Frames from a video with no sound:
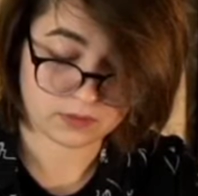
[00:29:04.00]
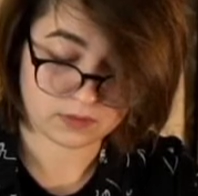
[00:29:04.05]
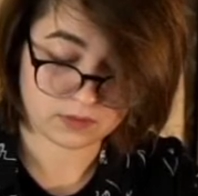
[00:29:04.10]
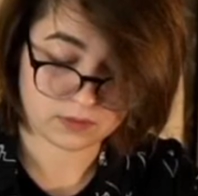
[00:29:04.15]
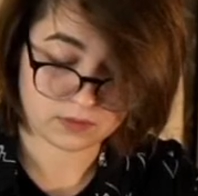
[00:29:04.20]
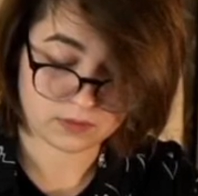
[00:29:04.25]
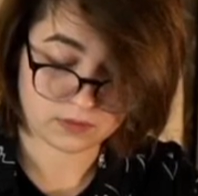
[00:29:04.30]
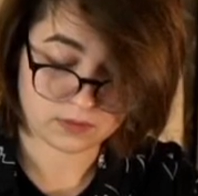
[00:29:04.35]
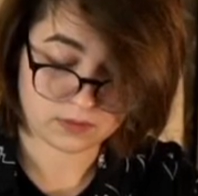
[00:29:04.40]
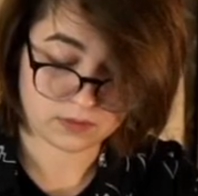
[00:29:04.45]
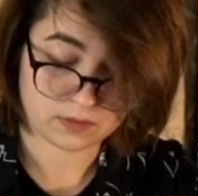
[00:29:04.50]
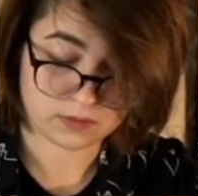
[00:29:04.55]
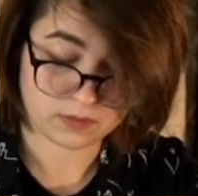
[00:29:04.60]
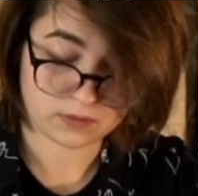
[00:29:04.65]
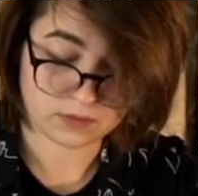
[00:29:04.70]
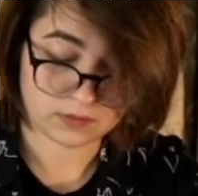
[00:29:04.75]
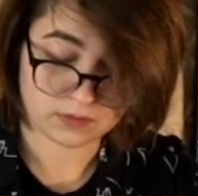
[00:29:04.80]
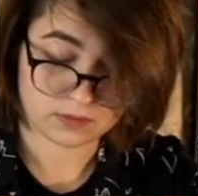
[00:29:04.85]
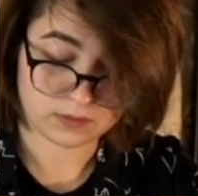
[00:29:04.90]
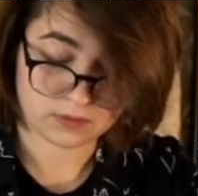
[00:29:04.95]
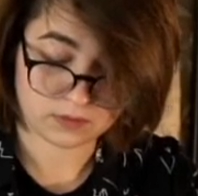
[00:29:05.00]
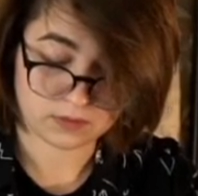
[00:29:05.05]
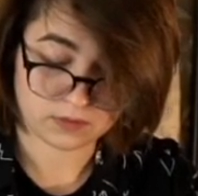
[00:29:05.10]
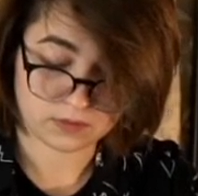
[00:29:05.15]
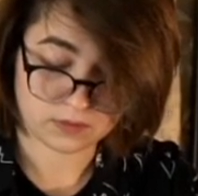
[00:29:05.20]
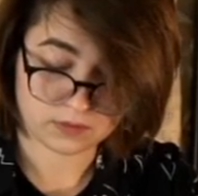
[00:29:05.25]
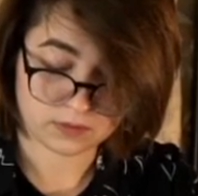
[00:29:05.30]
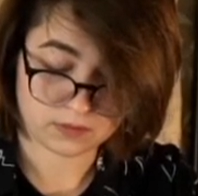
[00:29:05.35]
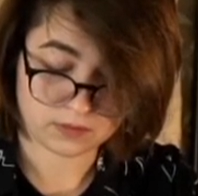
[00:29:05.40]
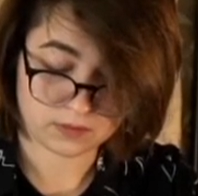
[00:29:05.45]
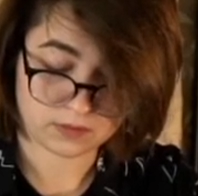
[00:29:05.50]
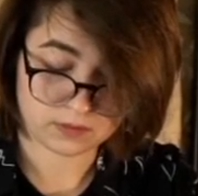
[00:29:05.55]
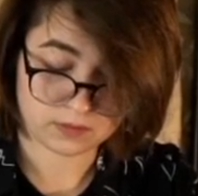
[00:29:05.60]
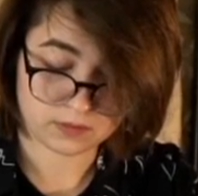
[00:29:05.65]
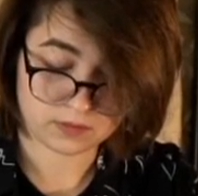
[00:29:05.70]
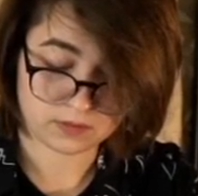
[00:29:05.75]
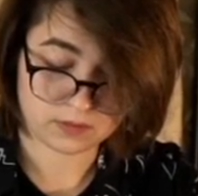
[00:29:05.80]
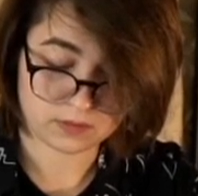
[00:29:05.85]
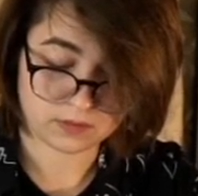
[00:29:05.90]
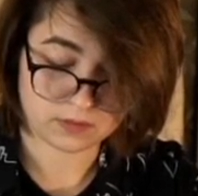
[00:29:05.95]

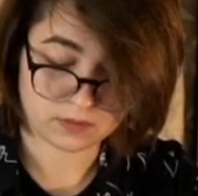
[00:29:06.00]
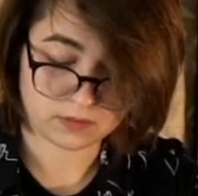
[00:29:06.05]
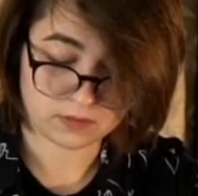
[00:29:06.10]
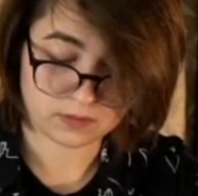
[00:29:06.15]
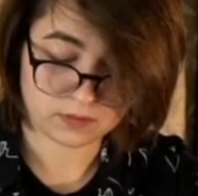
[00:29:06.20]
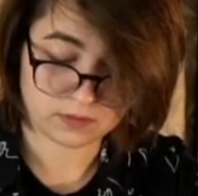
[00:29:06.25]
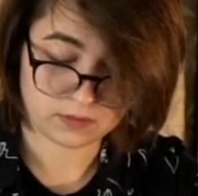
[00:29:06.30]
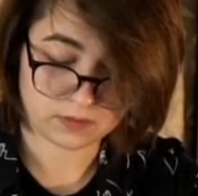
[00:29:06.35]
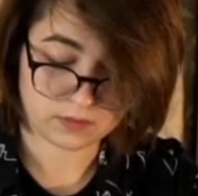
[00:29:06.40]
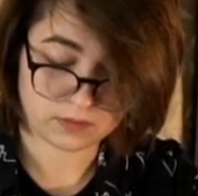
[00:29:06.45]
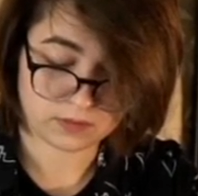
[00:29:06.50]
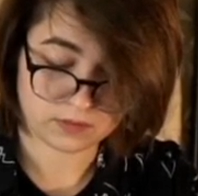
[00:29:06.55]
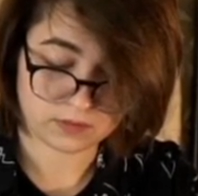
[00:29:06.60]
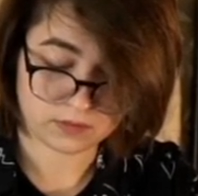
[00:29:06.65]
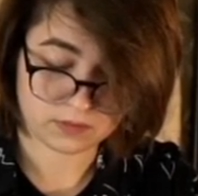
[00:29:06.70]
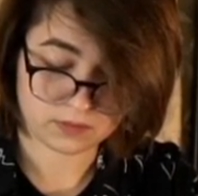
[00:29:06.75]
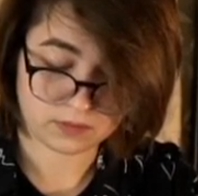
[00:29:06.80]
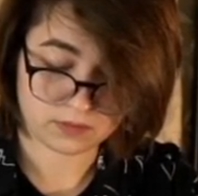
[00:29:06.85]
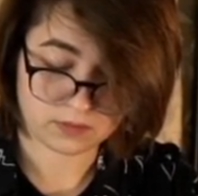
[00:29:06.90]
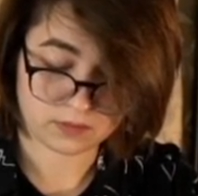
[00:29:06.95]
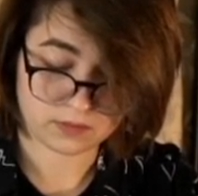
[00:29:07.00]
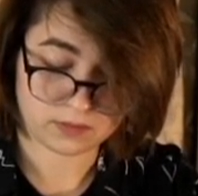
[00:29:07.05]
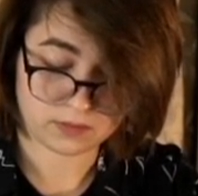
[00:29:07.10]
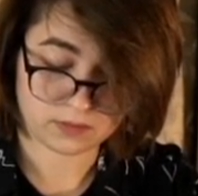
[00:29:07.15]
(silence)